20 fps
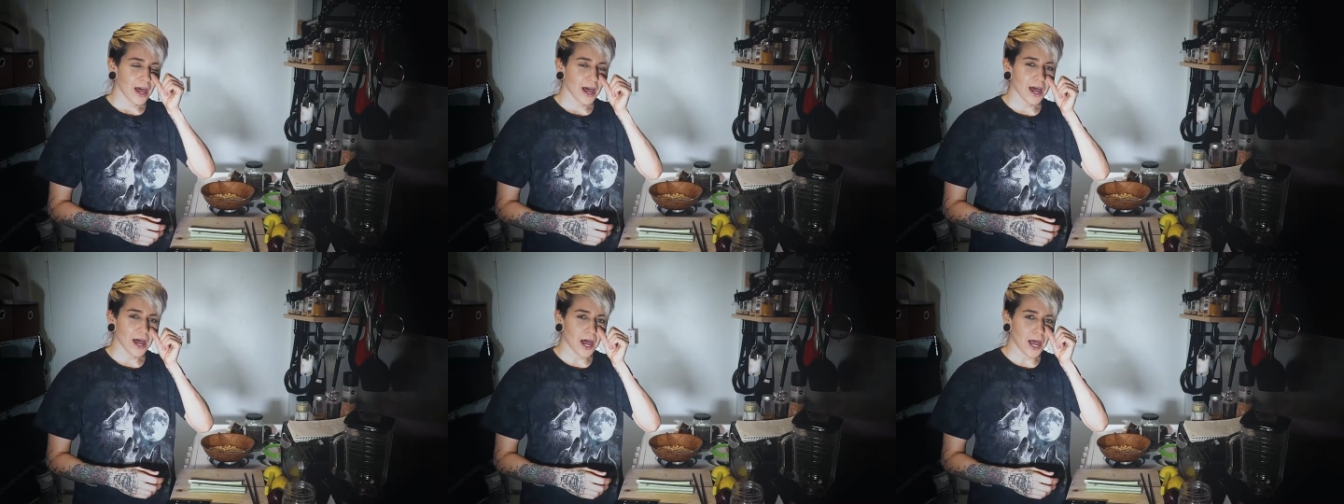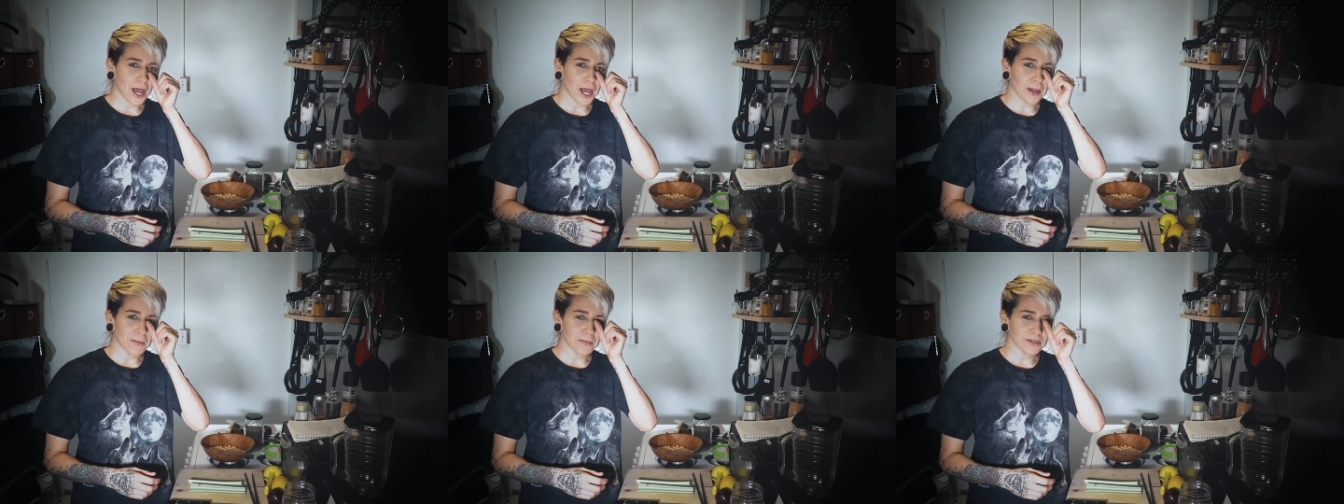
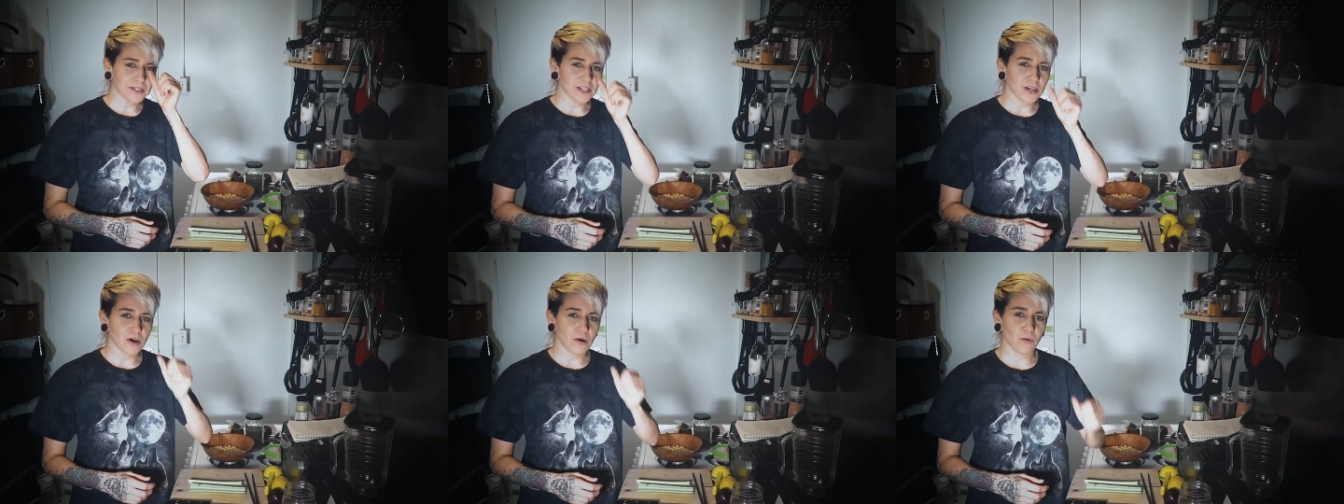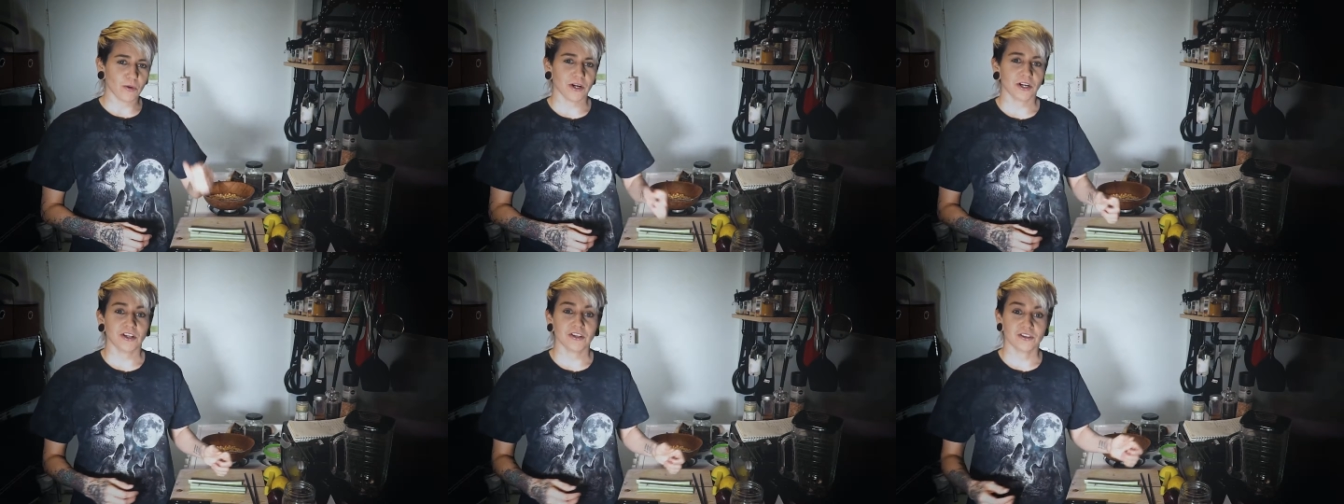
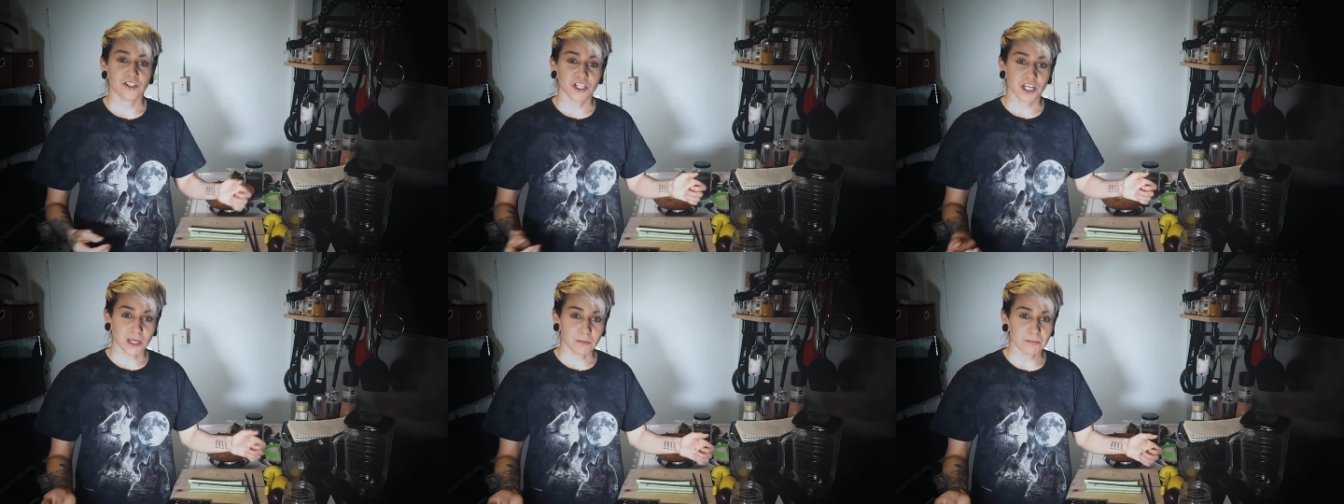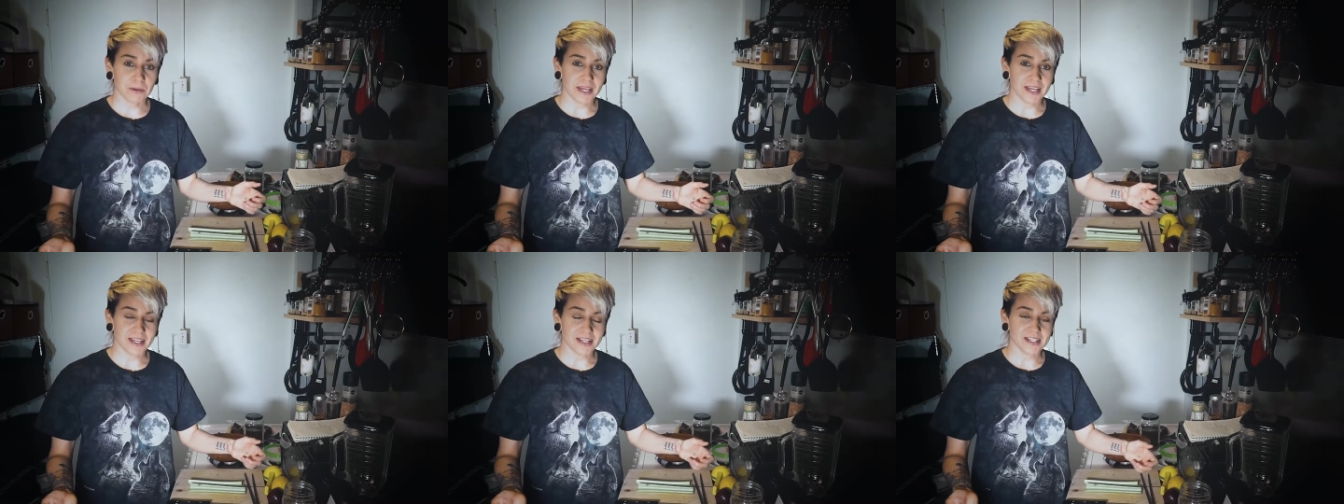So we're going to use
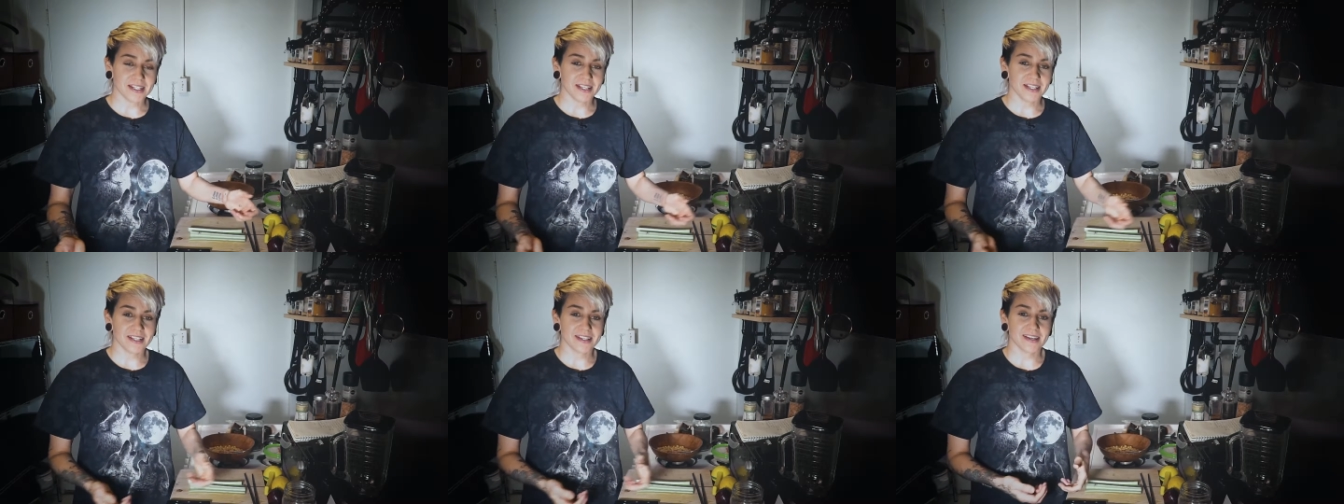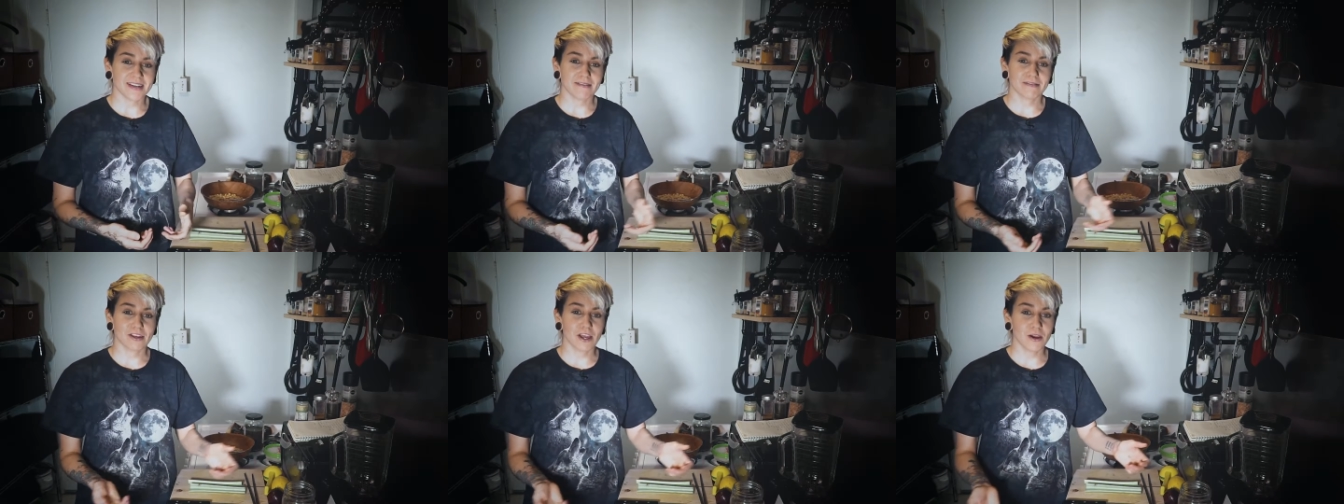chickpeas
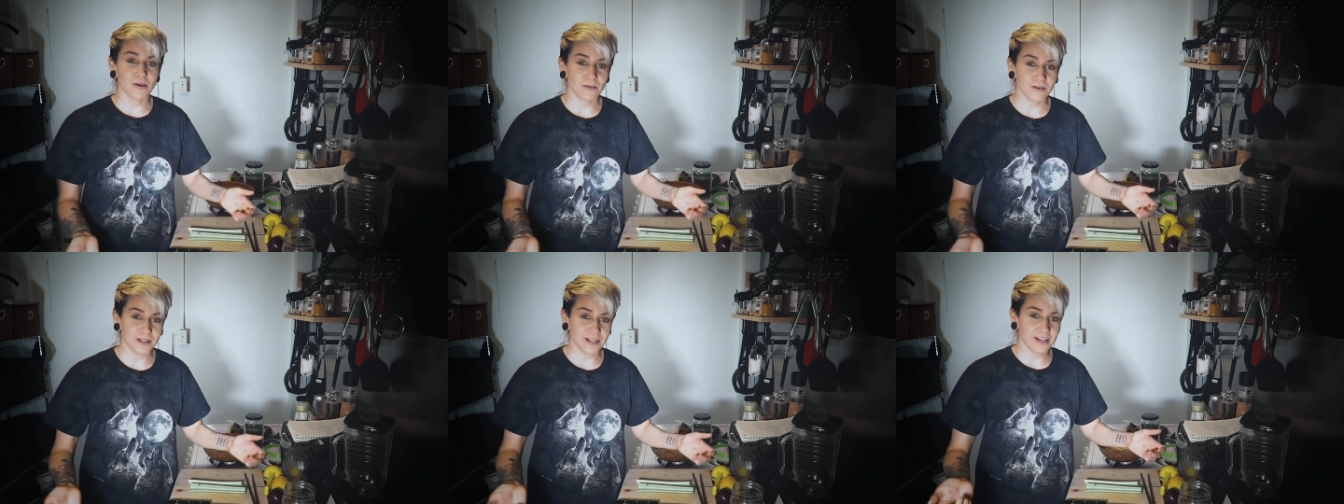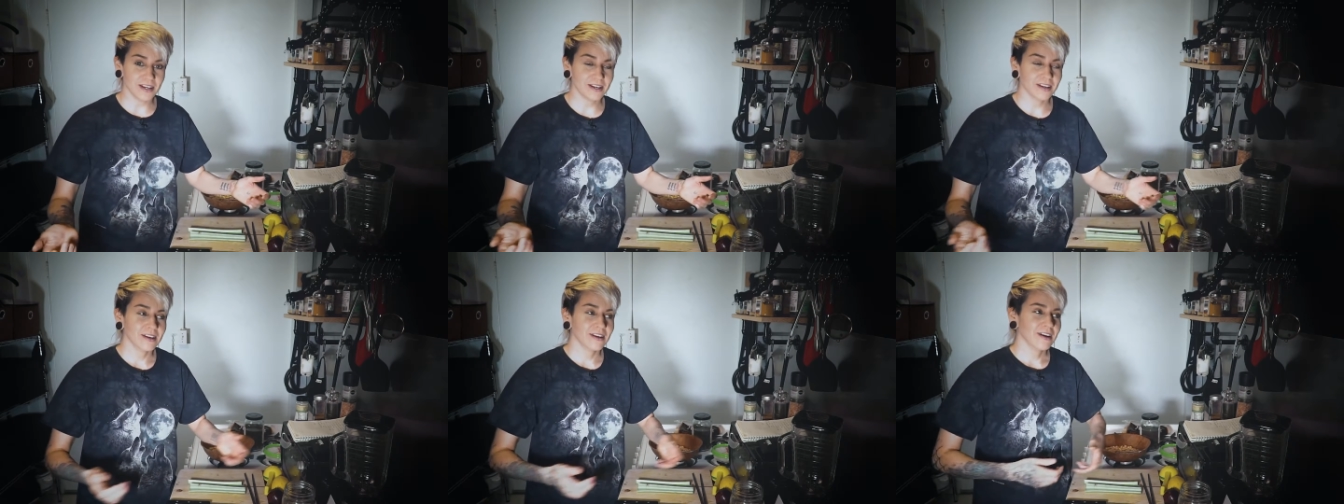instead of
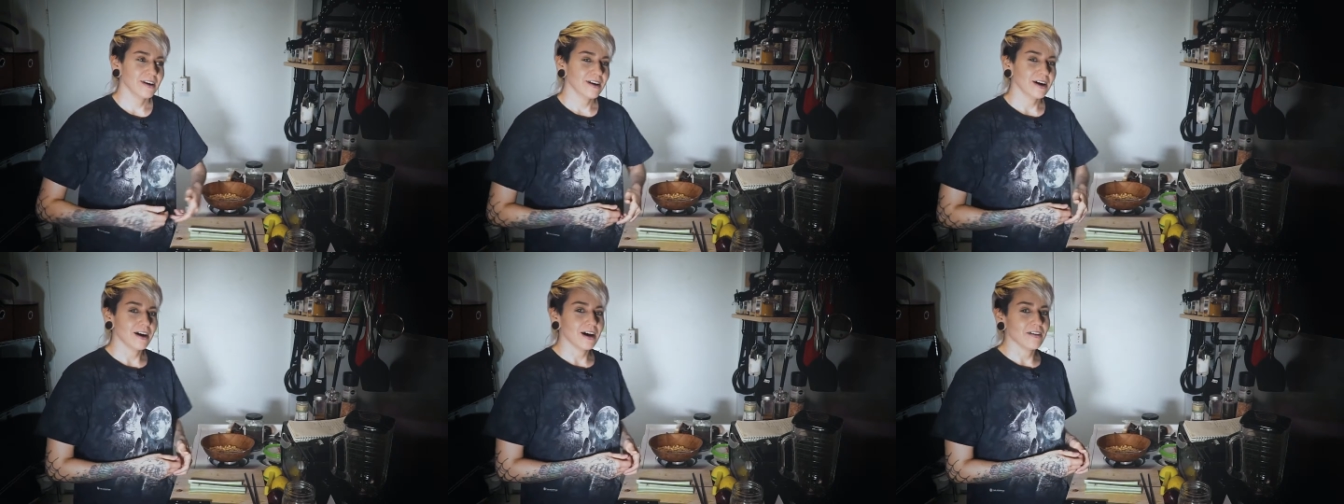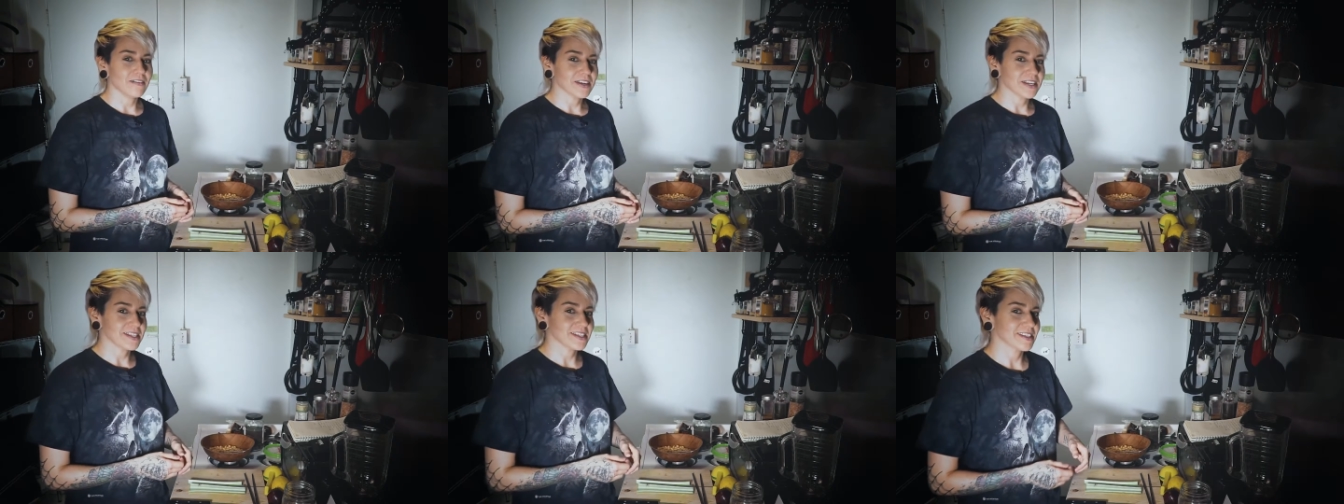tuna,
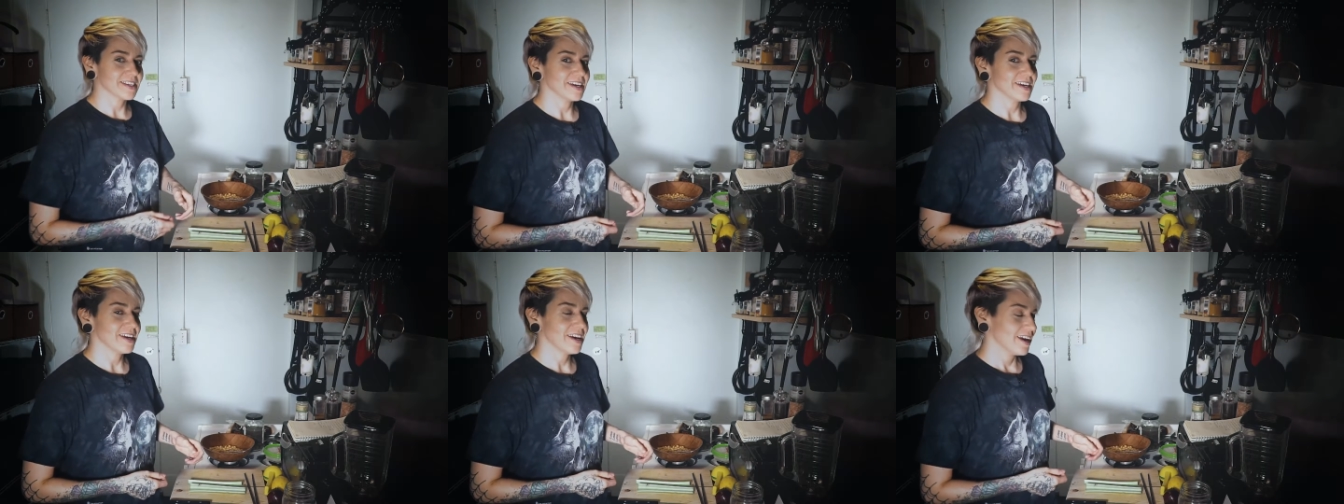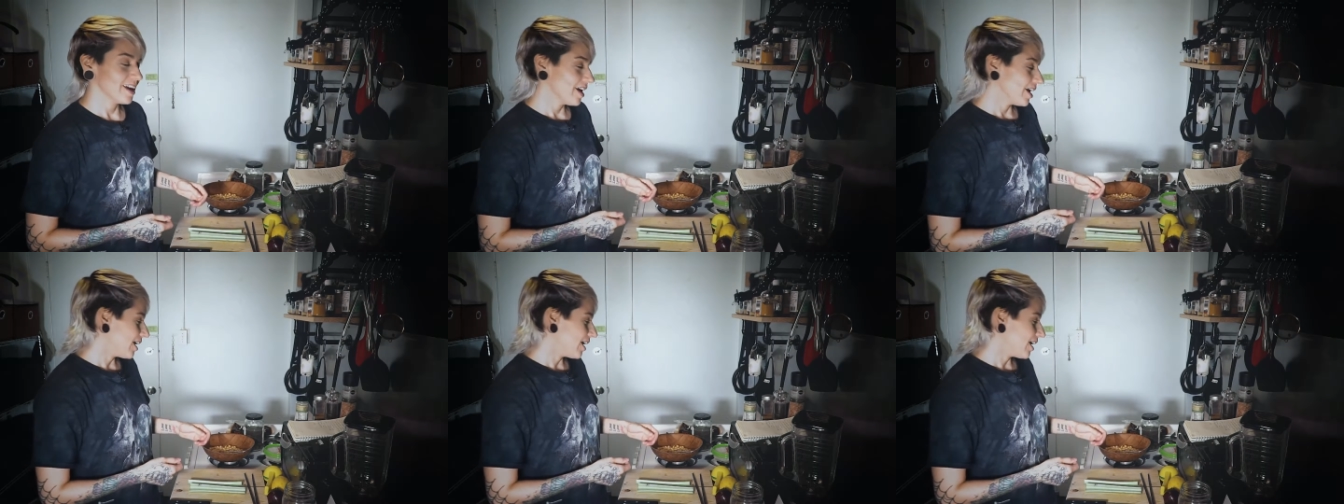obviously.